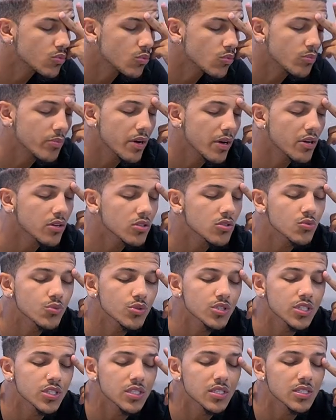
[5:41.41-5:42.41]
marriage
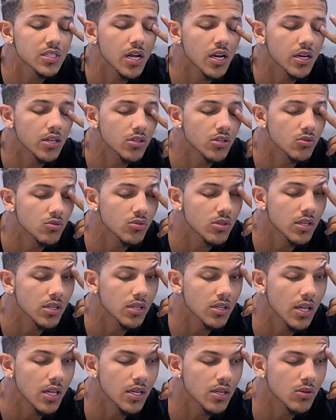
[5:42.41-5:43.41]
was just not a you
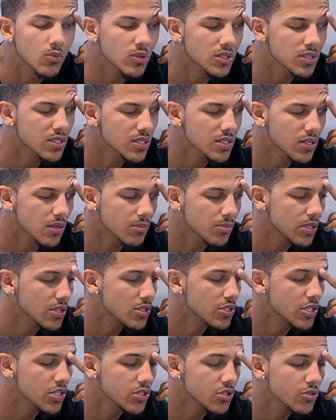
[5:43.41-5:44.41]
thing. Like, it wasn't
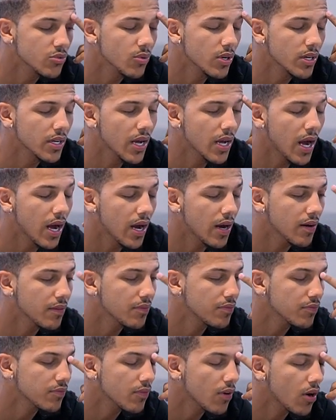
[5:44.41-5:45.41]
something just you wanted.
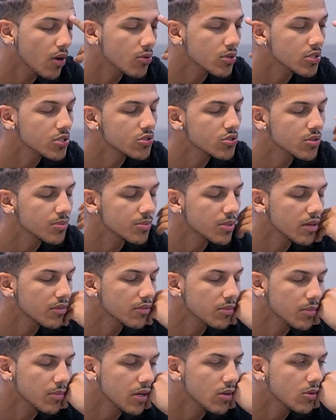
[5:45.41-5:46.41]
I've always dreamt
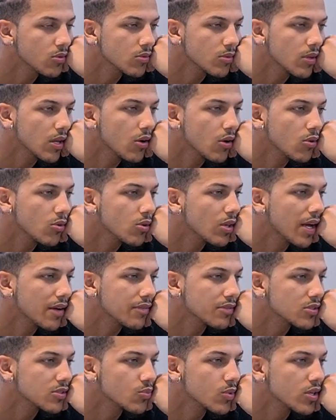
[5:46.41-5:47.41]
of in my whole
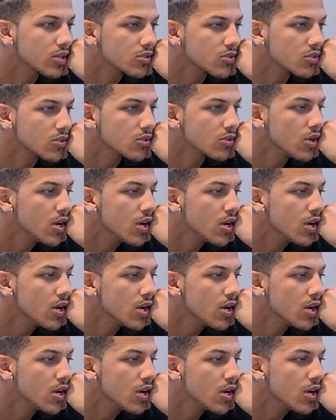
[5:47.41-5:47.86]
life as well, so